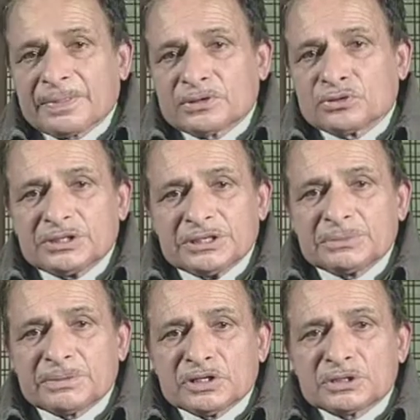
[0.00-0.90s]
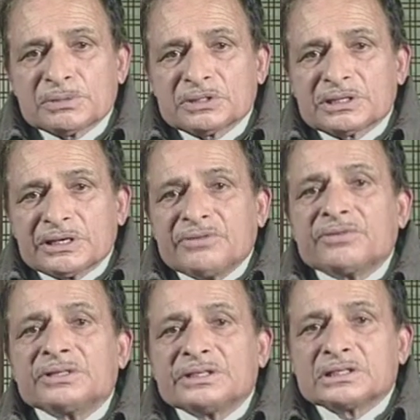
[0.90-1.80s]
So these principles,
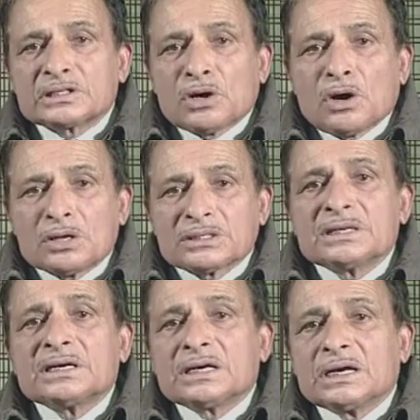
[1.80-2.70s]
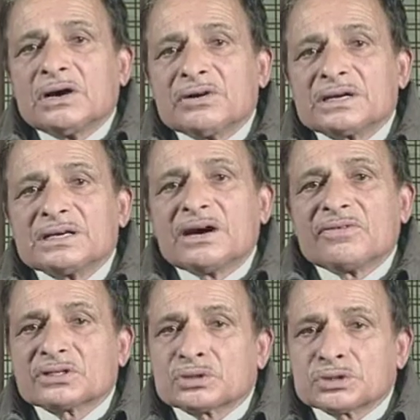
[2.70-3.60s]
even these laws, govern
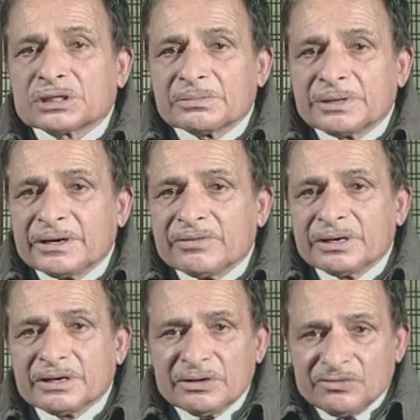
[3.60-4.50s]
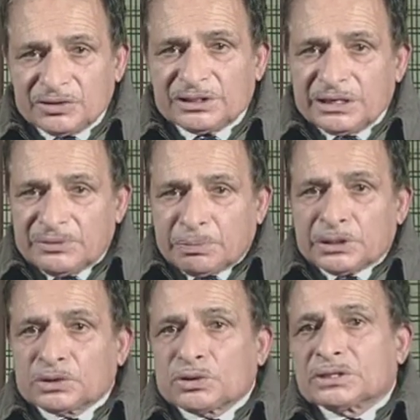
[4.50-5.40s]
our social behavior within a
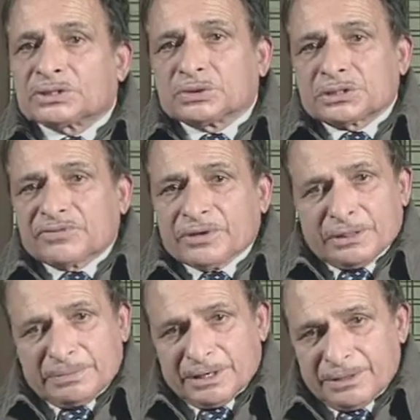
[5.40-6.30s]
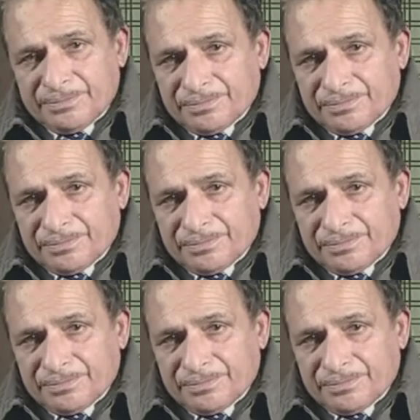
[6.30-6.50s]
particular social phenomena.